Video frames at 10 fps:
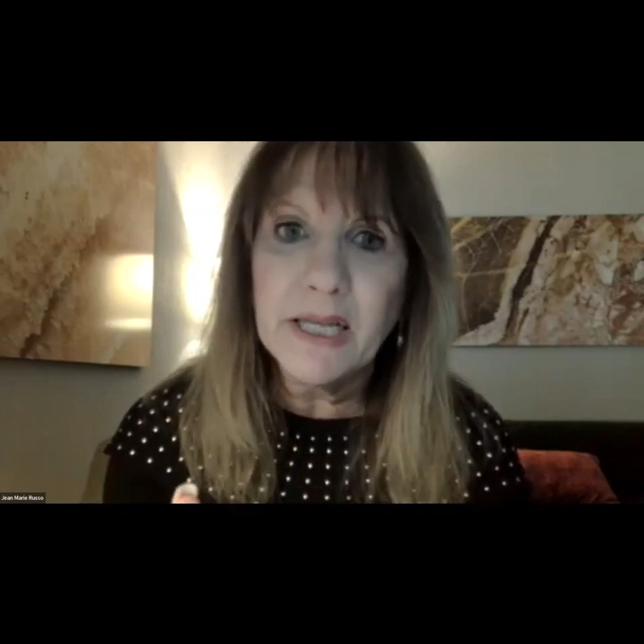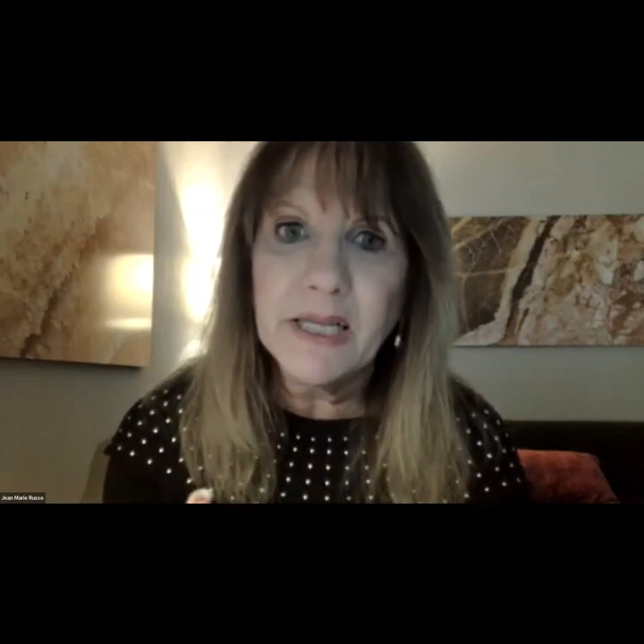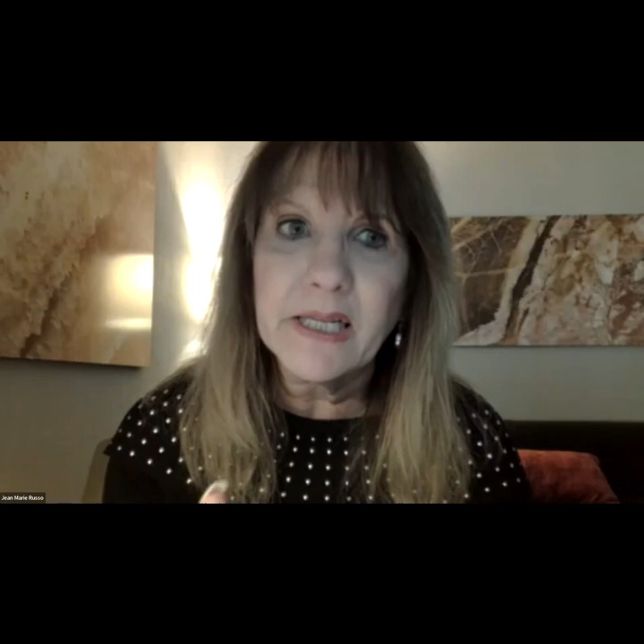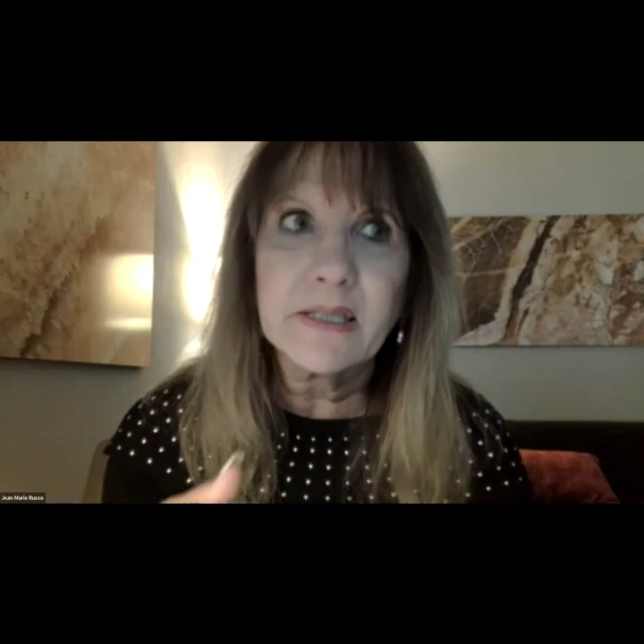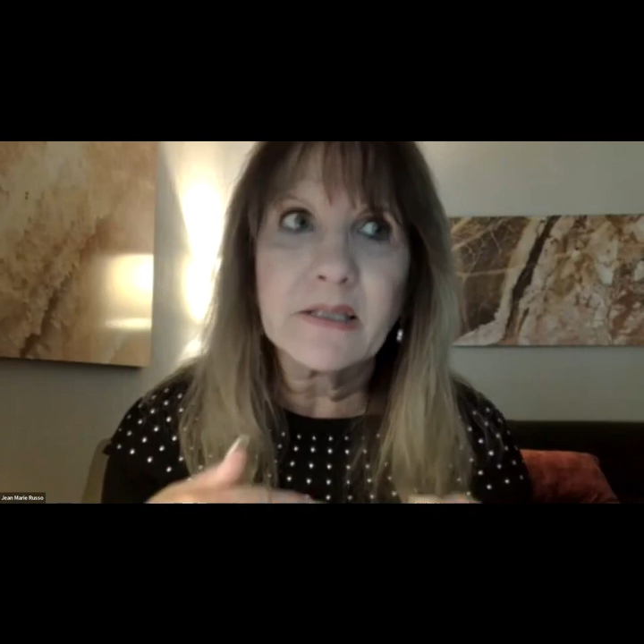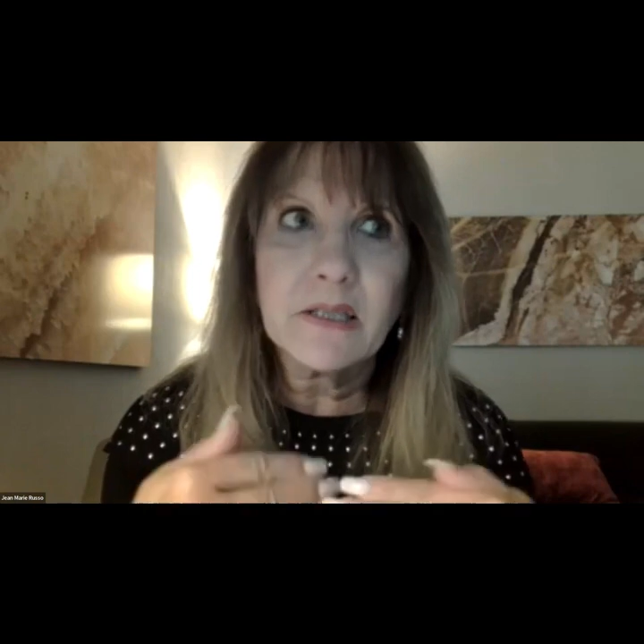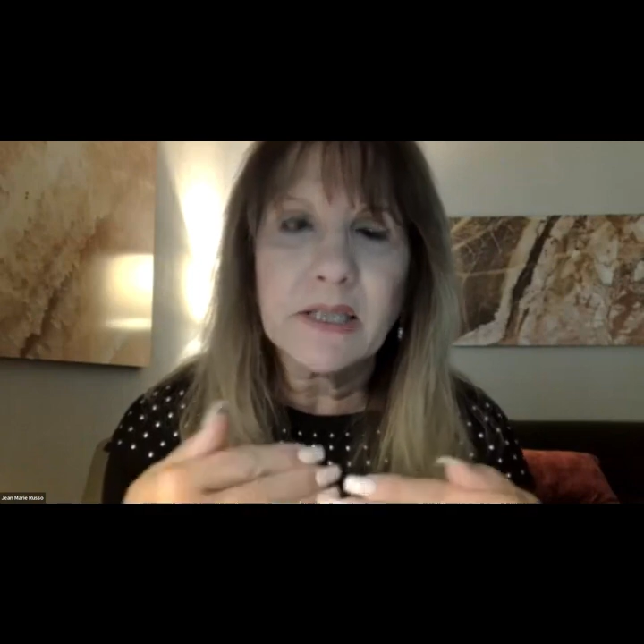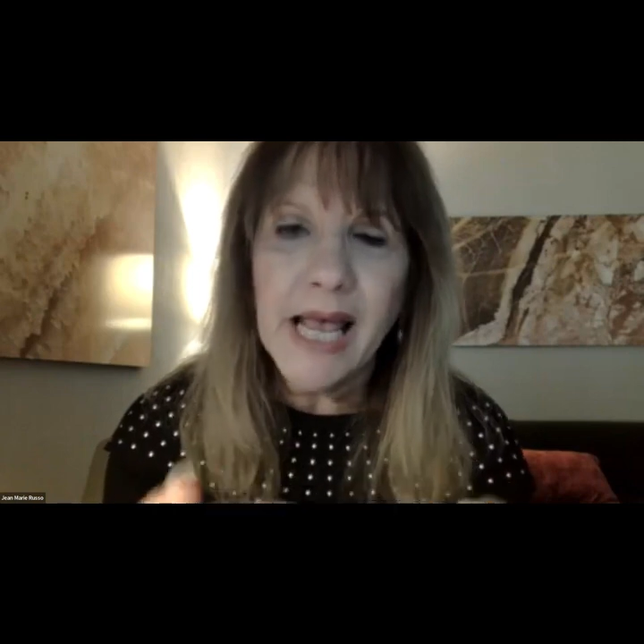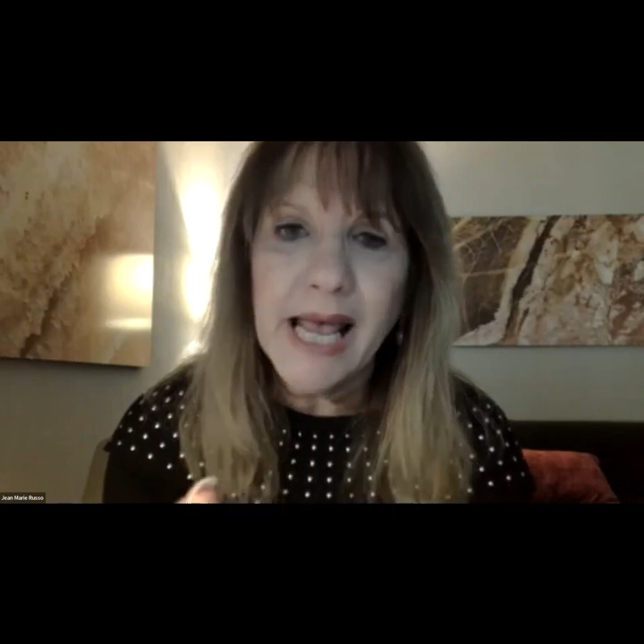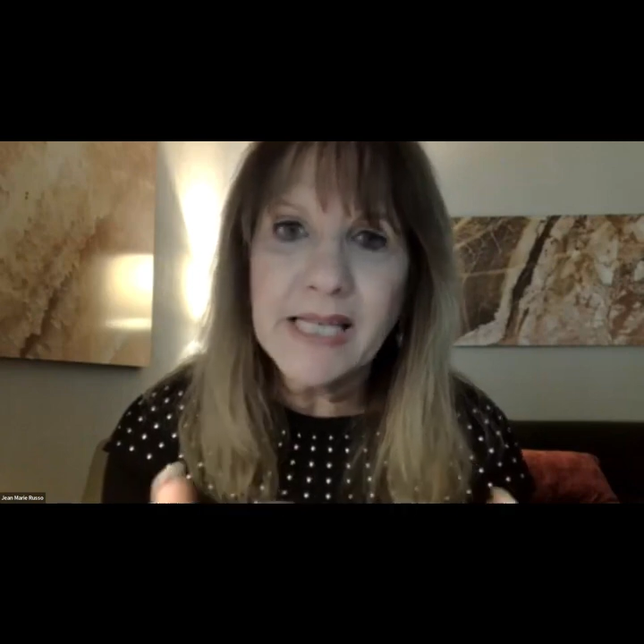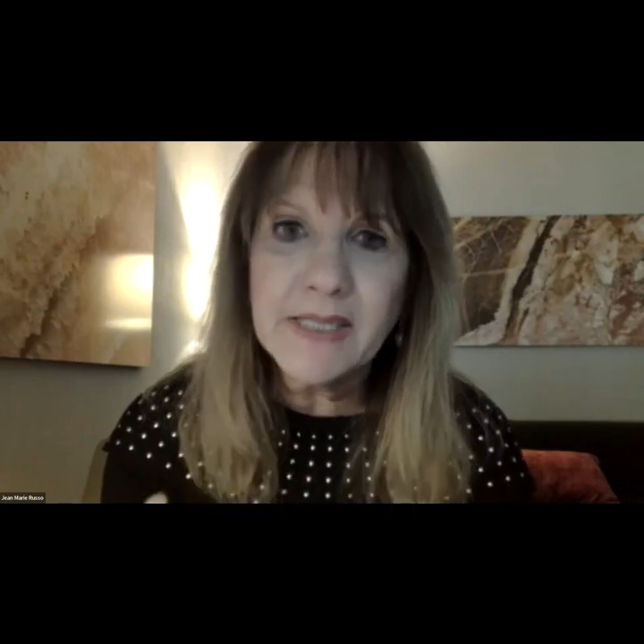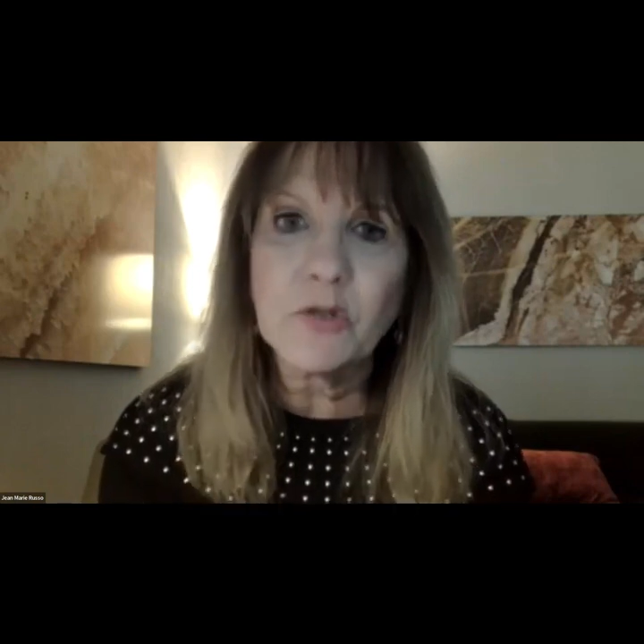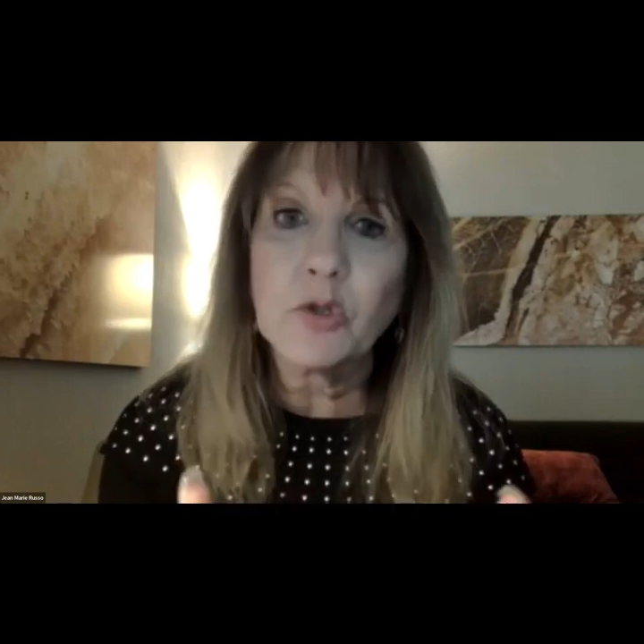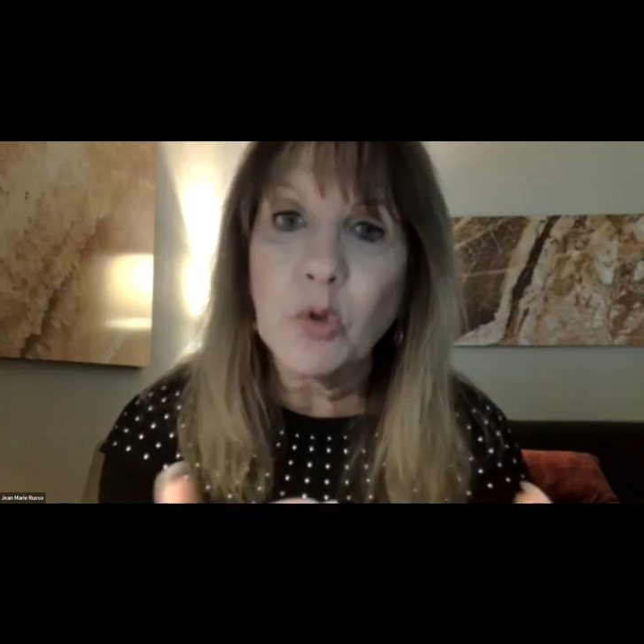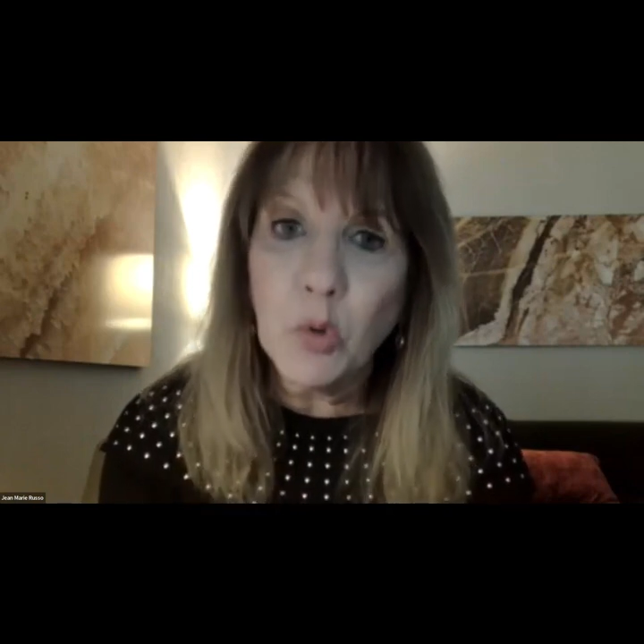a class or